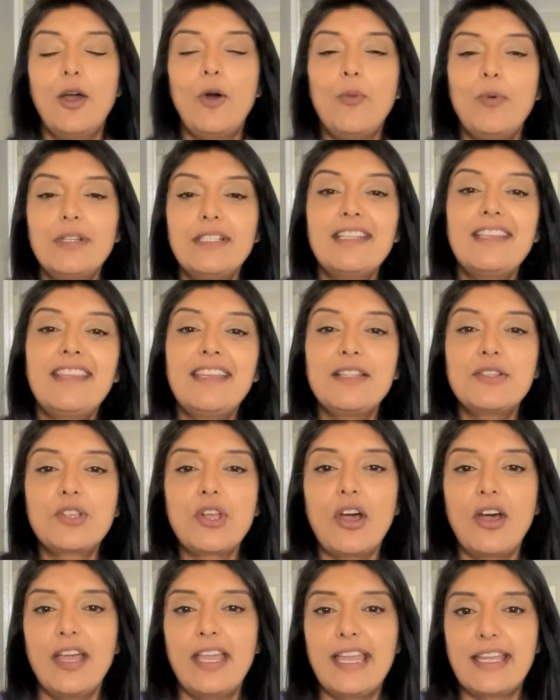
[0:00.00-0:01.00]
One of the things
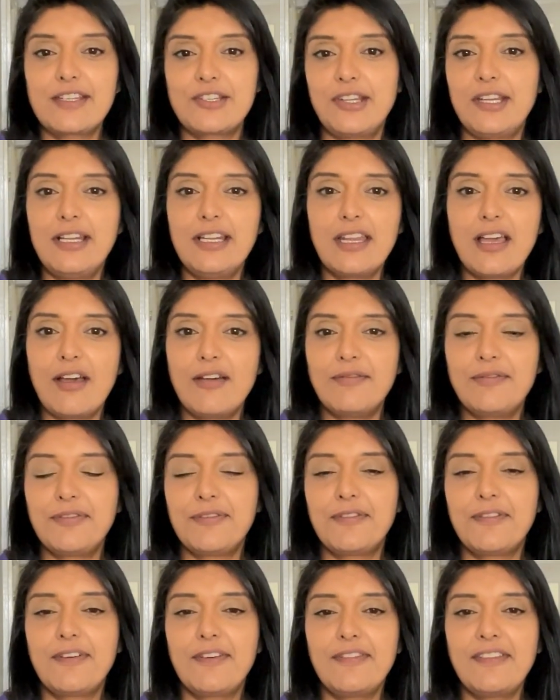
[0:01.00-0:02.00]
that I actually love
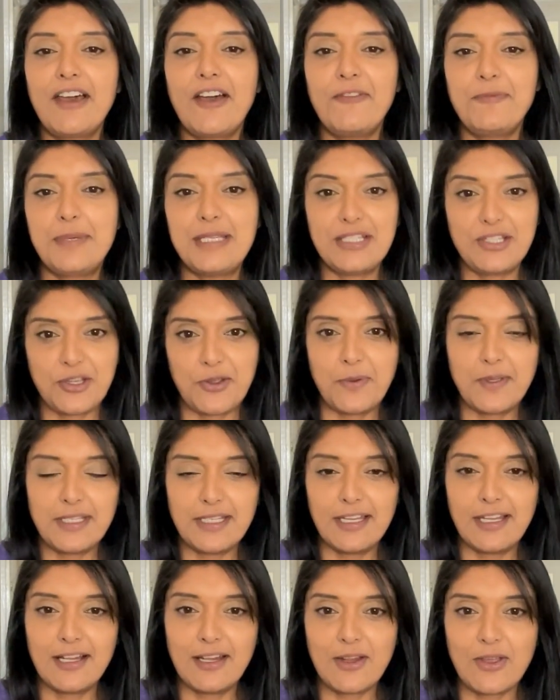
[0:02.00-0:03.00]
that I've been doing
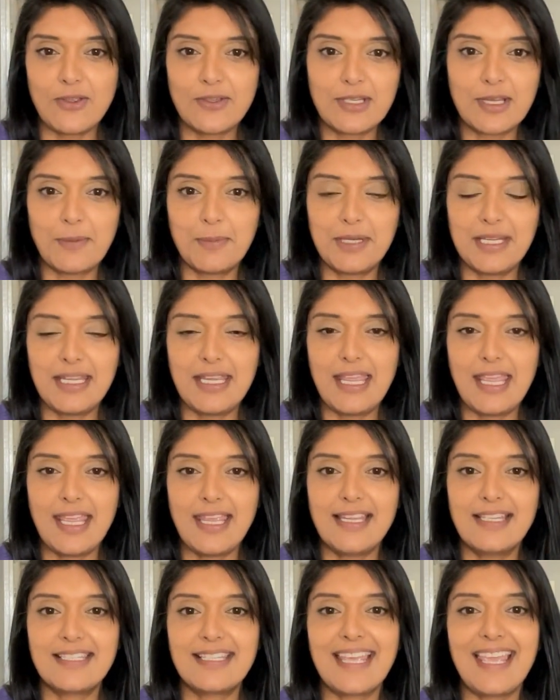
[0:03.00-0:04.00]
in the last couple of
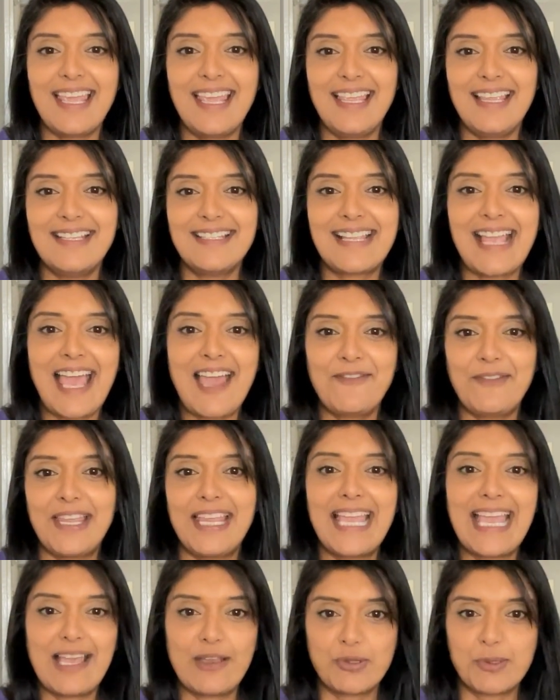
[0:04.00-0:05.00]
years is
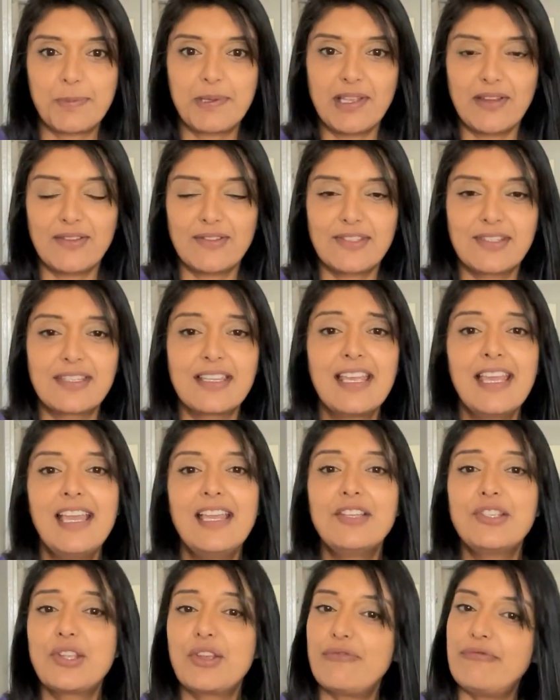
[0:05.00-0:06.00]
having houseplants.
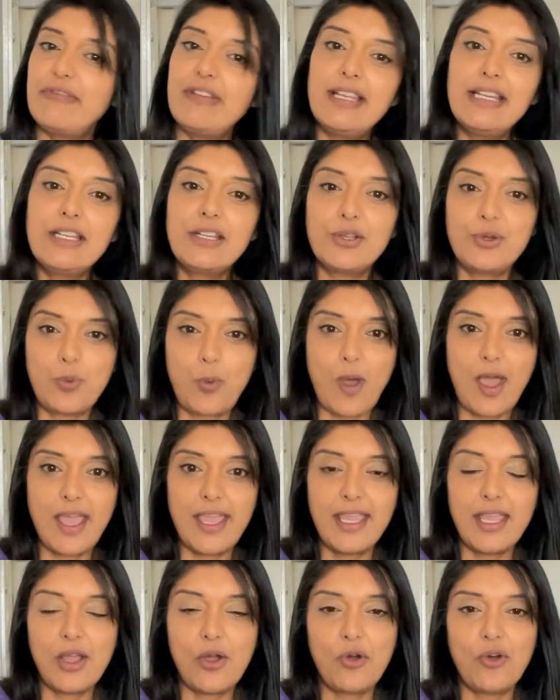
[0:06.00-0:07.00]
They're a really good
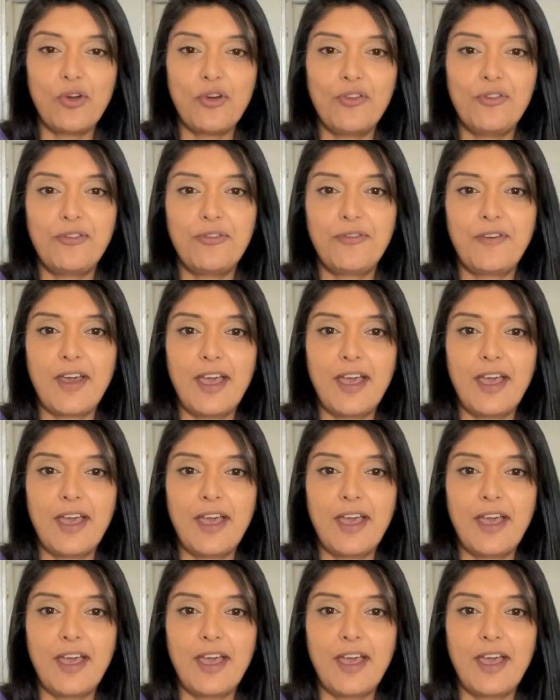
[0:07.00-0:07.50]
way of